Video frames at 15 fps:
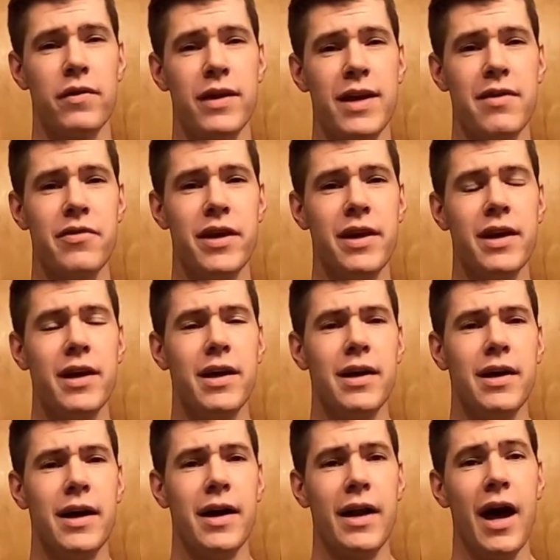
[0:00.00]
for the evening,
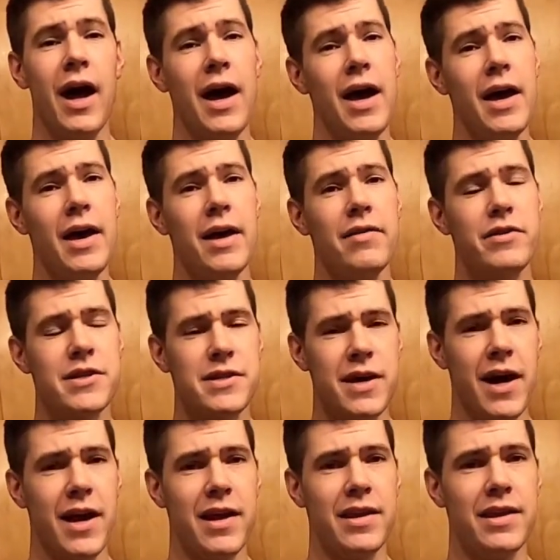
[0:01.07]
and I have
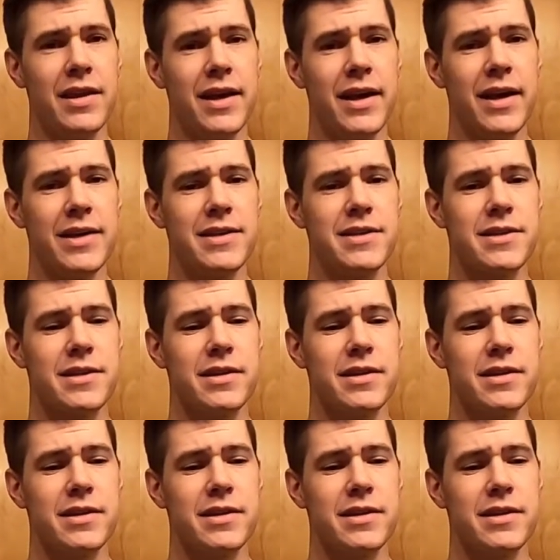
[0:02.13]
decided that